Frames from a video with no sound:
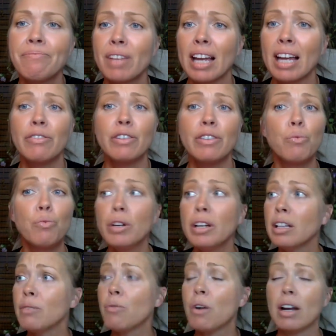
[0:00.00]
And if you
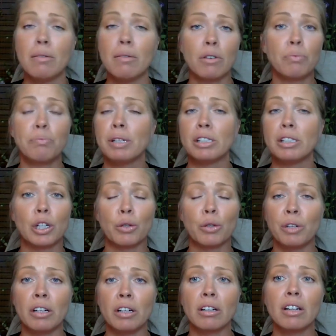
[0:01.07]
really want to build a
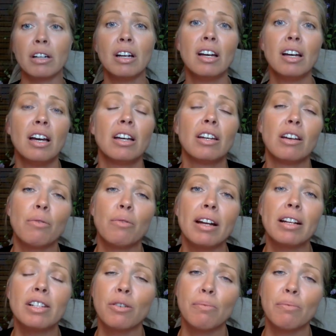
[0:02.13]
career, you're ready
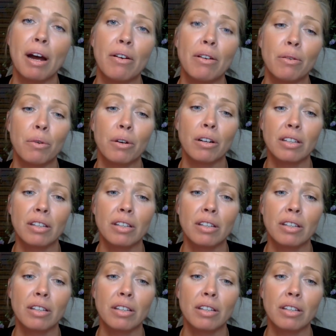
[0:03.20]
to empower the world.